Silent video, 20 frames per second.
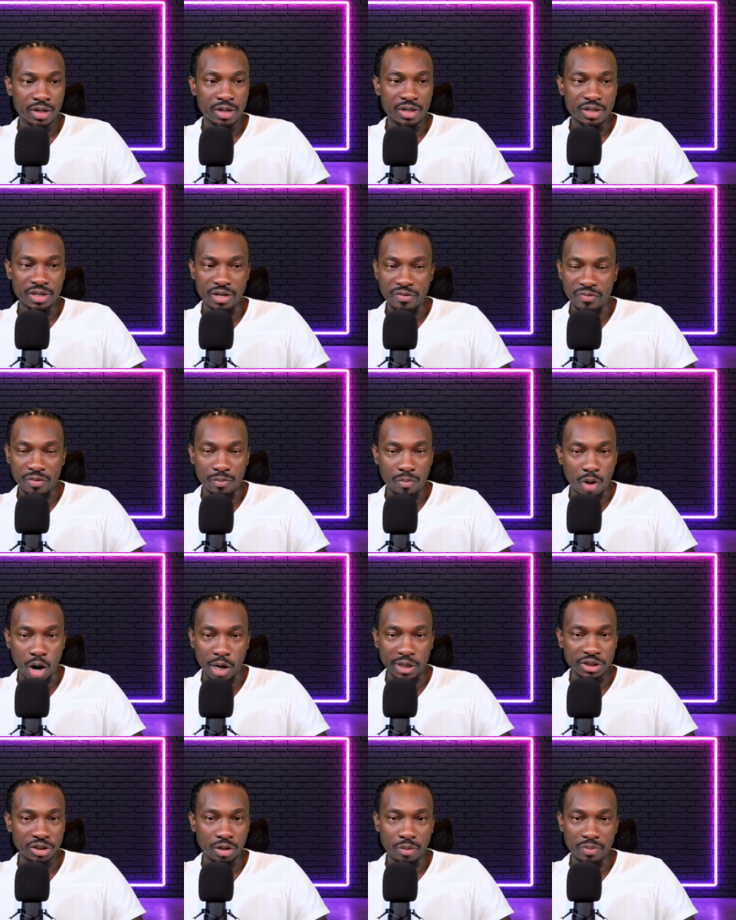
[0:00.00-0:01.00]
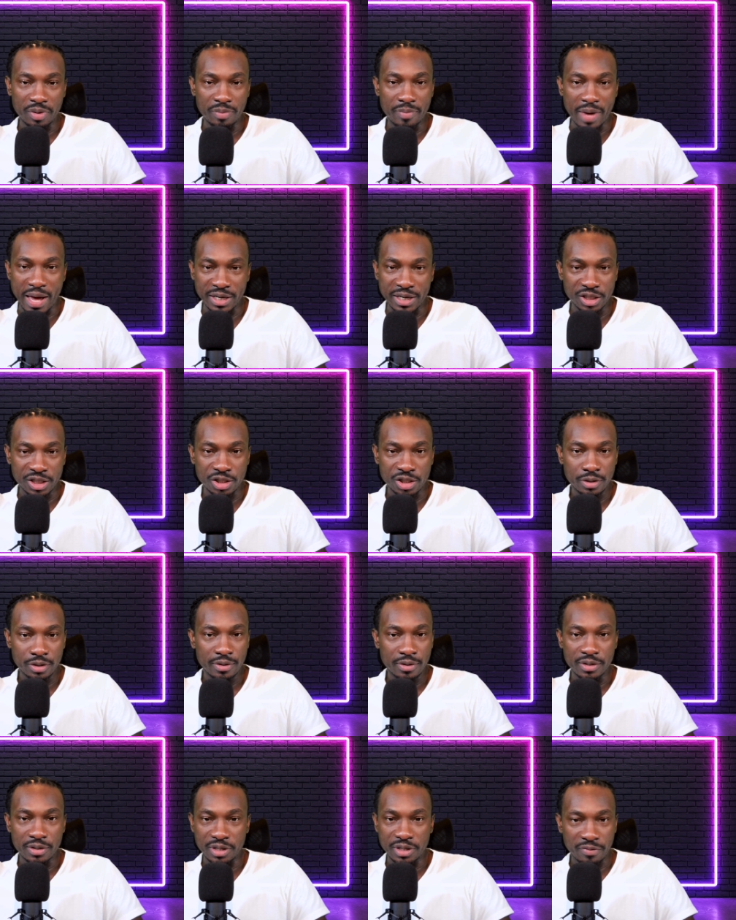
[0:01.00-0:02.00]
different markets are going to be managed
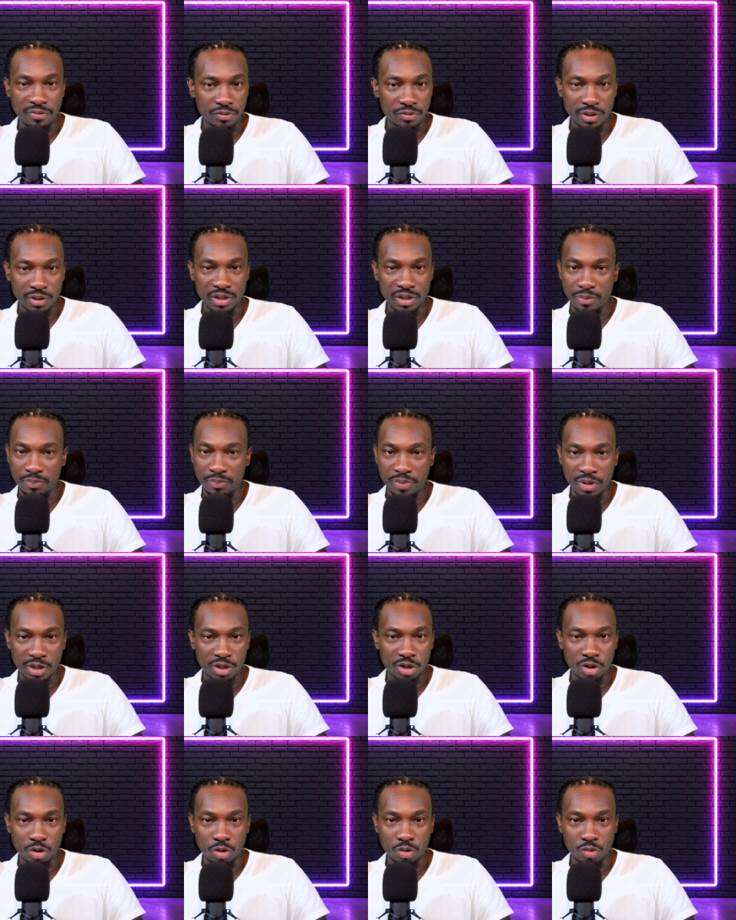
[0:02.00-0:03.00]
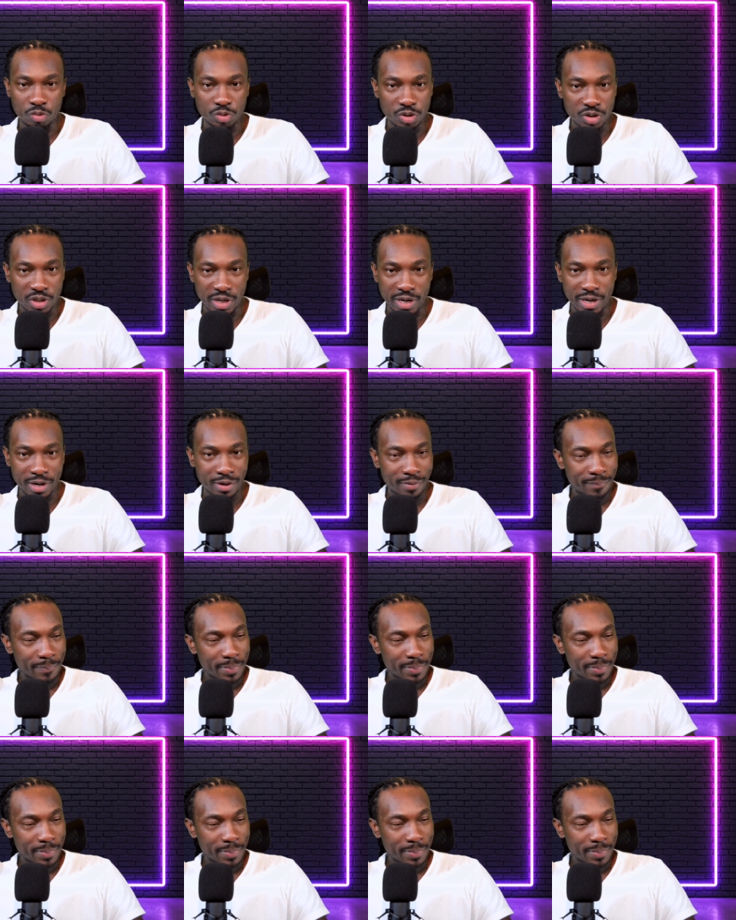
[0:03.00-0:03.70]
differently depending on who's there.